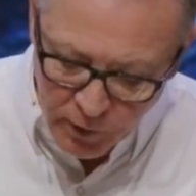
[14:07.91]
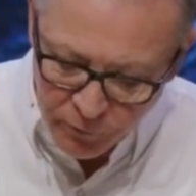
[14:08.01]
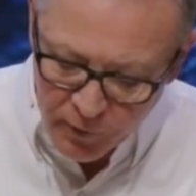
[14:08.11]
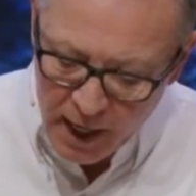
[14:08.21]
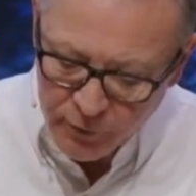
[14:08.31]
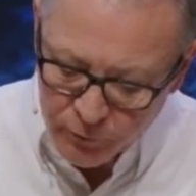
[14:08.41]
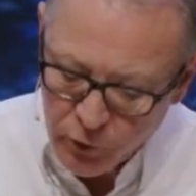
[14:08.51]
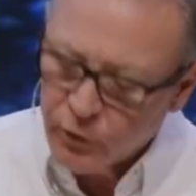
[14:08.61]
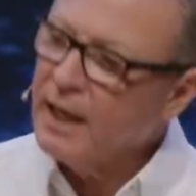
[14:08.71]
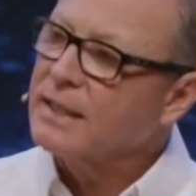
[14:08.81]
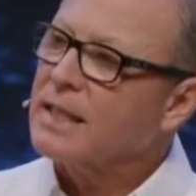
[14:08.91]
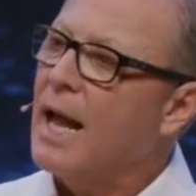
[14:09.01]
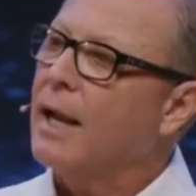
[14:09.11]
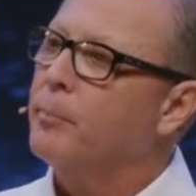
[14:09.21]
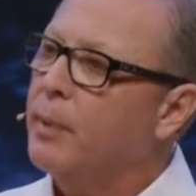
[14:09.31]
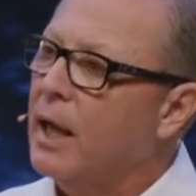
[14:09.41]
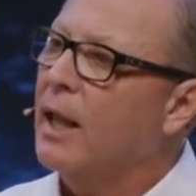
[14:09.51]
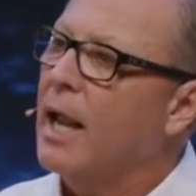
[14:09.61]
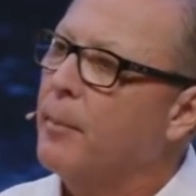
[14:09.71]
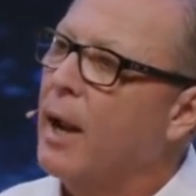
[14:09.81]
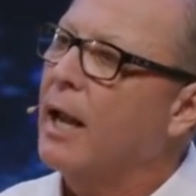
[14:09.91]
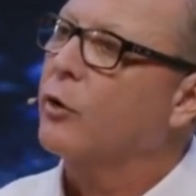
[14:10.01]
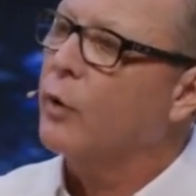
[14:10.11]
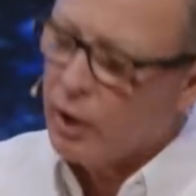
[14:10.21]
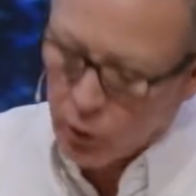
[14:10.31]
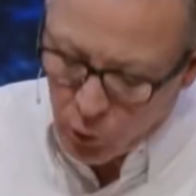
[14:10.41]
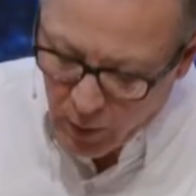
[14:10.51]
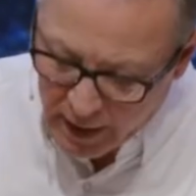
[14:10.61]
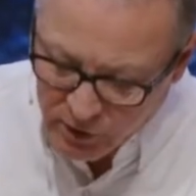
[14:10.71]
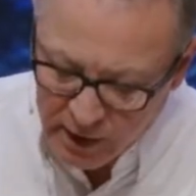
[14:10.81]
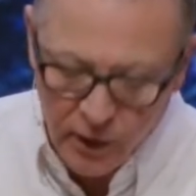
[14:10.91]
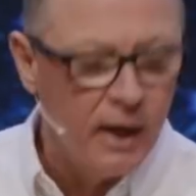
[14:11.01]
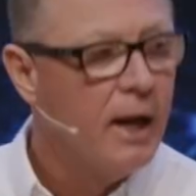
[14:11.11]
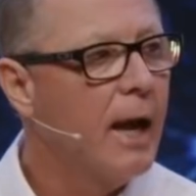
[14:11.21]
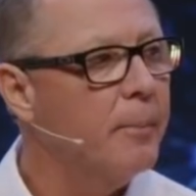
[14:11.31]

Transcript: the faith for things like BLM and critical race theory.